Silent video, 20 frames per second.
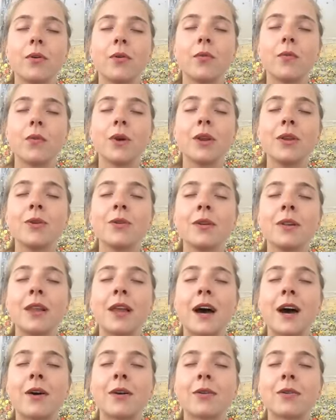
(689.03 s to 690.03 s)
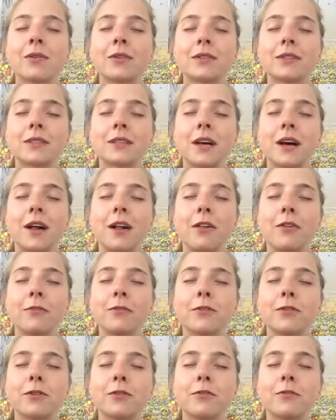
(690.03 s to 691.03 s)
when you allow yourself
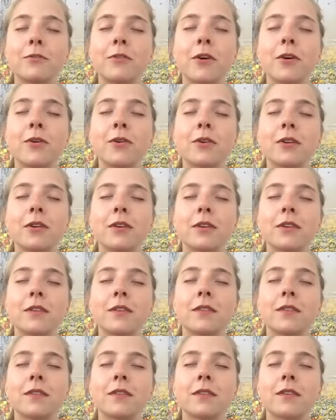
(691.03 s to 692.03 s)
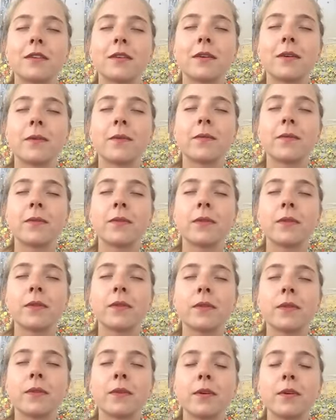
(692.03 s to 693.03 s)
to focus
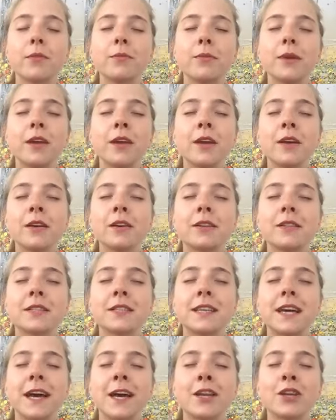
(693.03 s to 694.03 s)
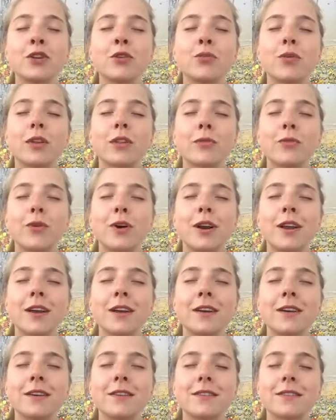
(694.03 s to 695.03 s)
on being content with what
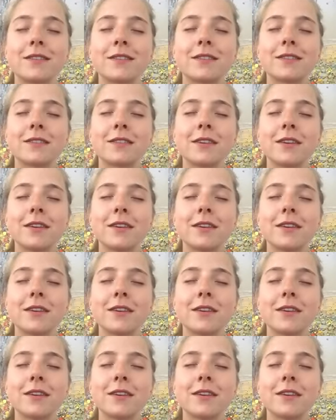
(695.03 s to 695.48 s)
is